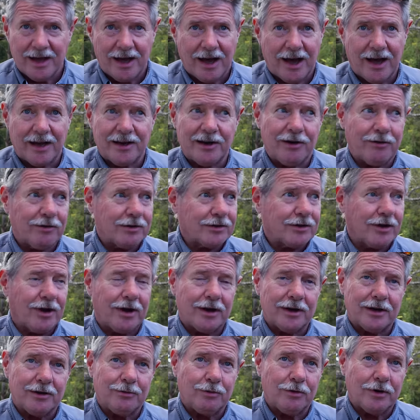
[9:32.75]
I never
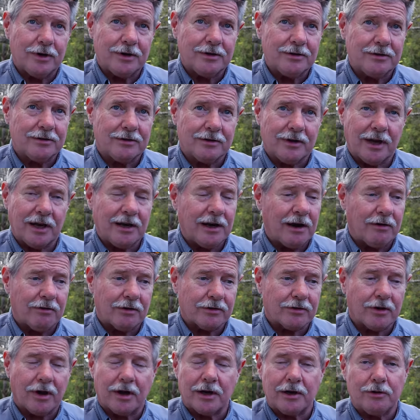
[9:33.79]
thought he would. They never
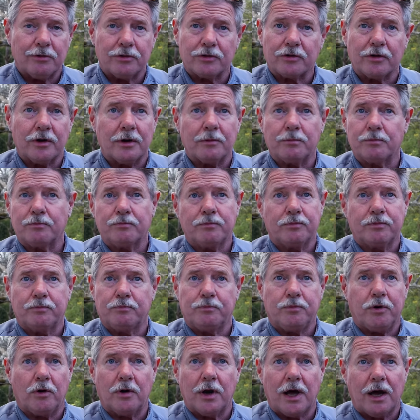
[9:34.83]
thought he was going to
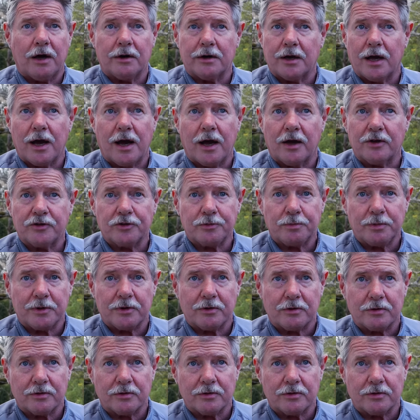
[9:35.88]
pull out of the hospital.